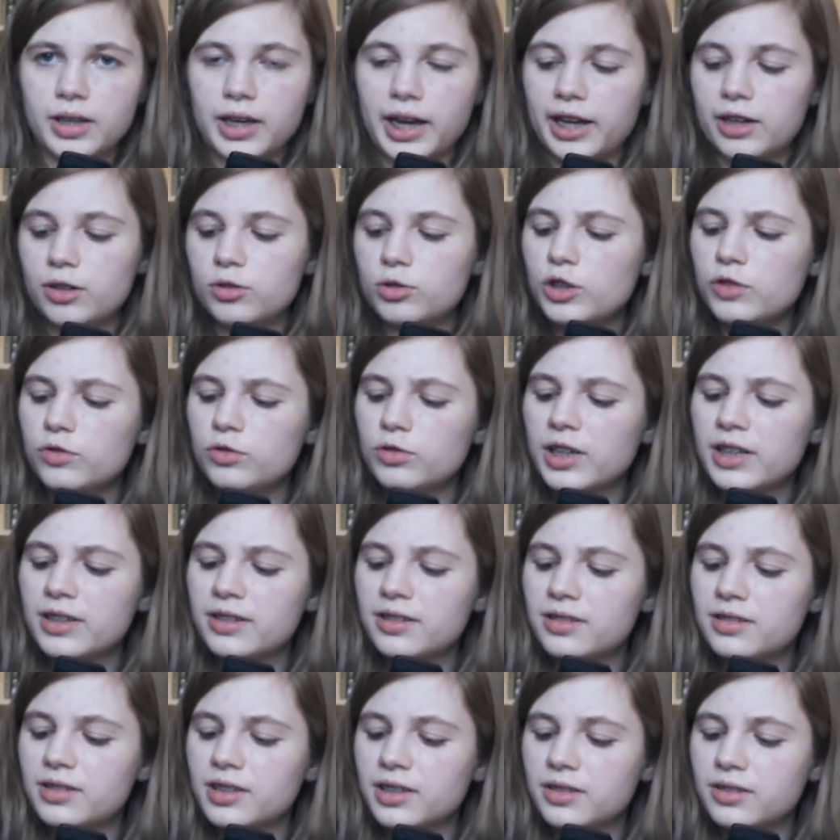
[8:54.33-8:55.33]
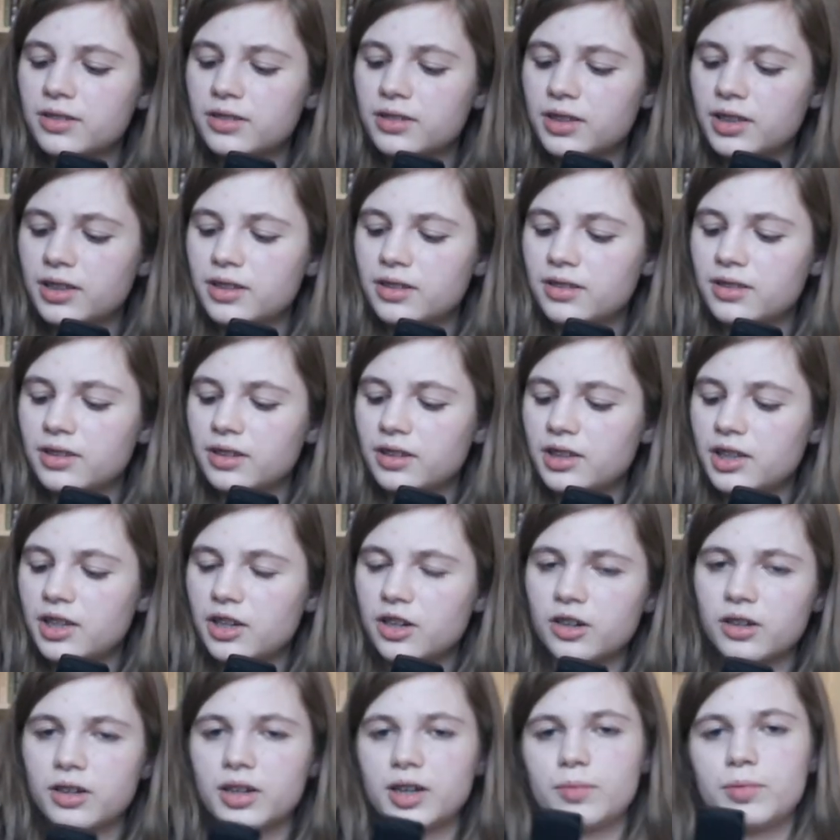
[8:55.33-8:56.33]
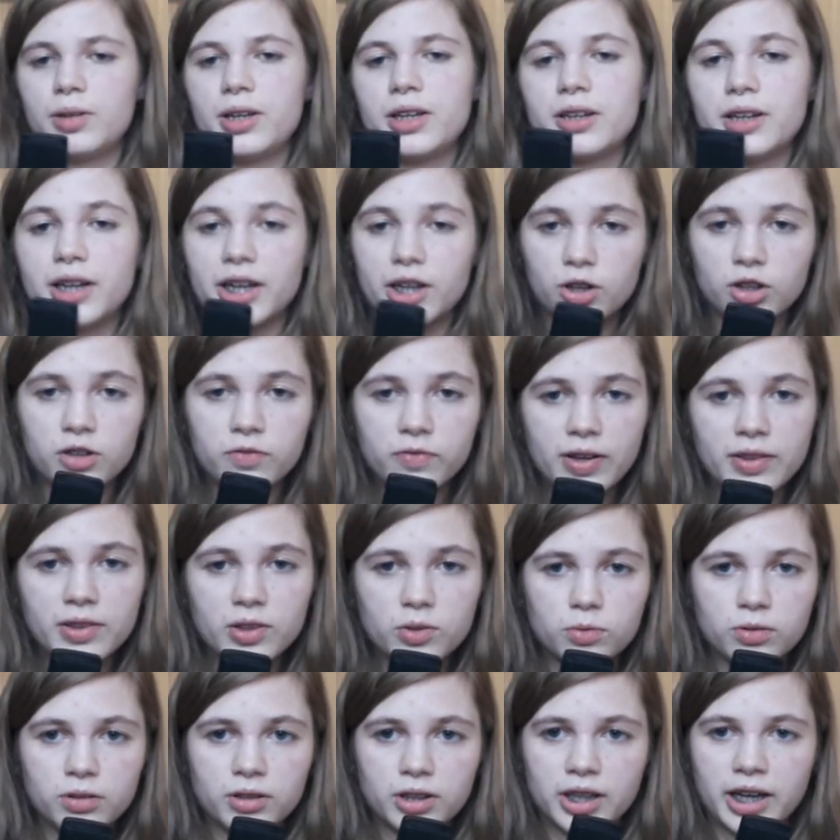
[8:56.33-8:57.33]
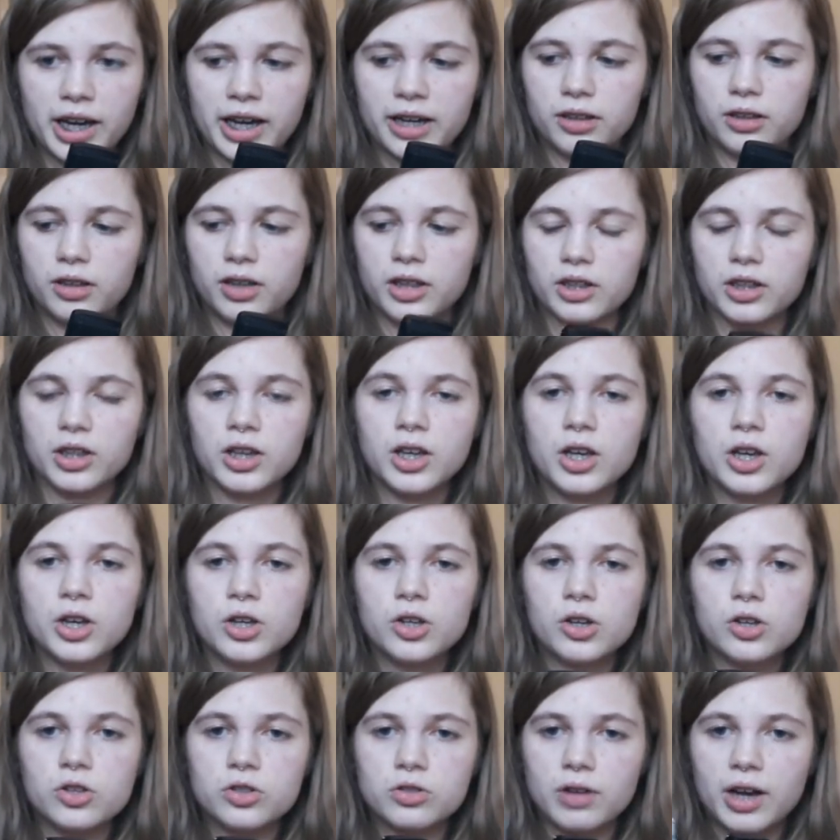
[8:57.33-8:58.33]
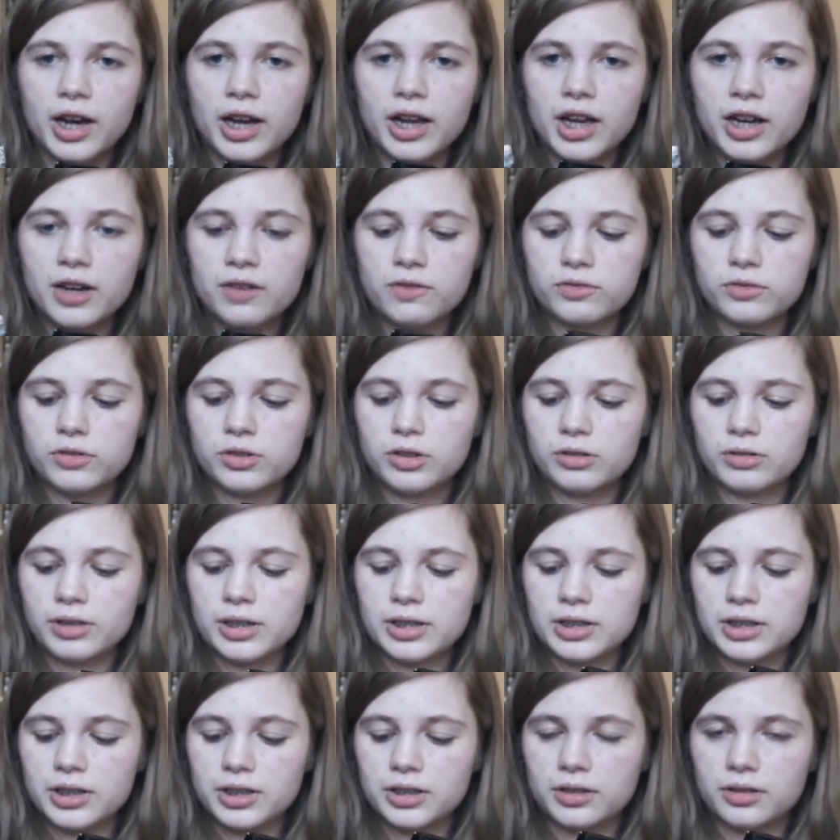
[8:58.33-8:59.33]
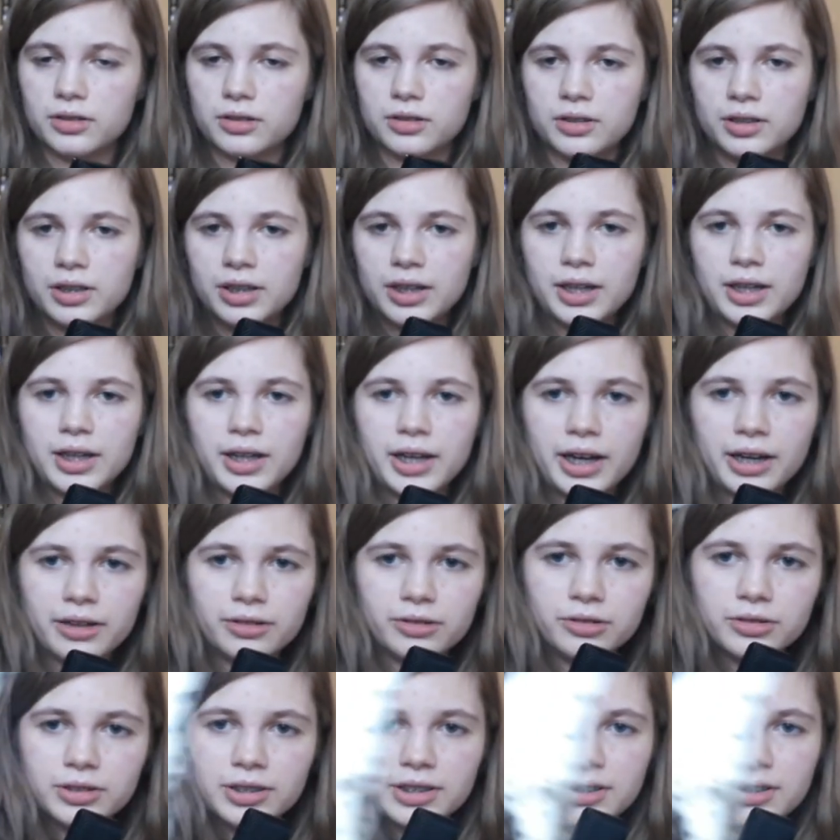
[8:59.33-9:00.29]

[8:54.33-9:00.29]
I don't know if 2006 is the year, I mean, and I couldn't find this one in the catalog. So I have no idea how old